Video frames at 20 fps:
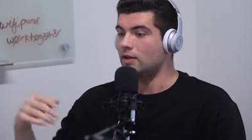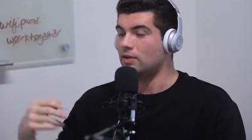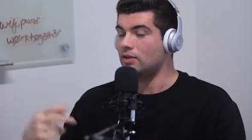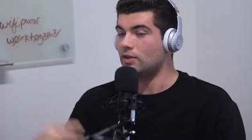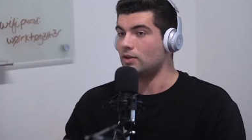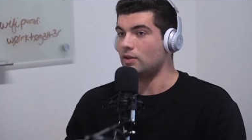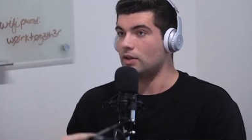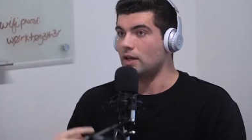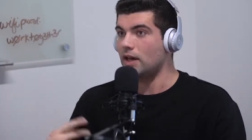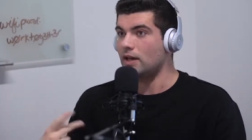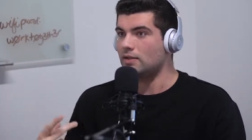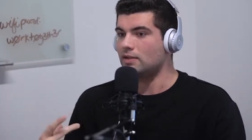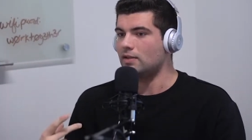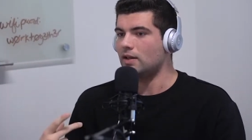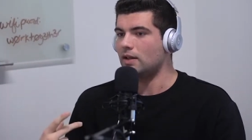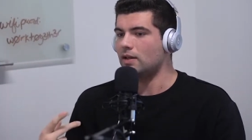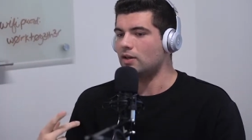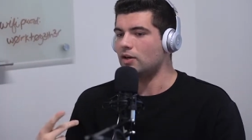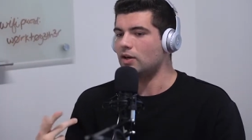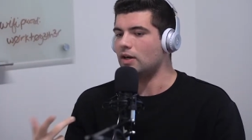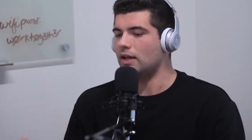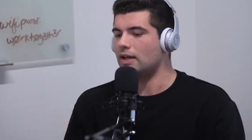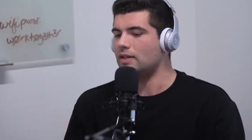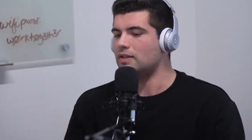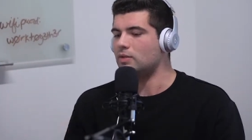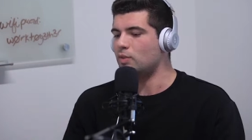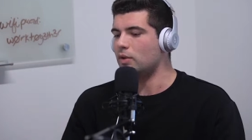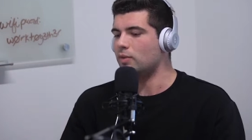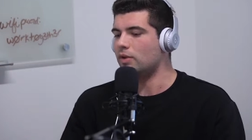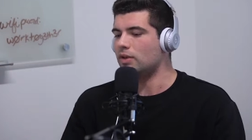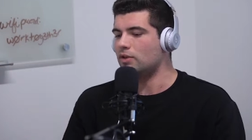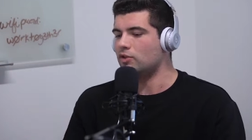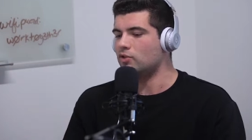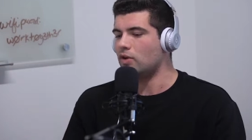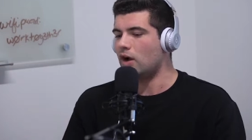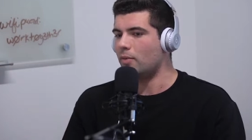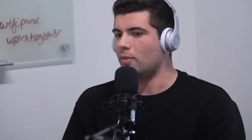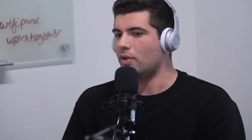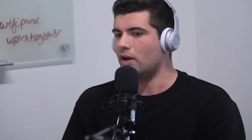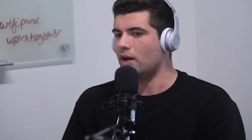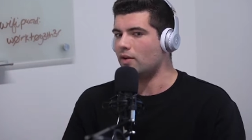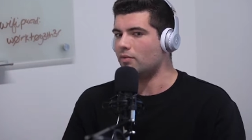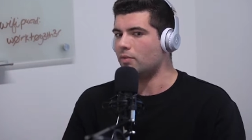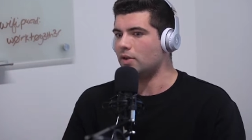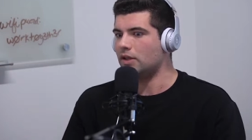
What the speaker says: So yes, like you're going to get some people that drop off,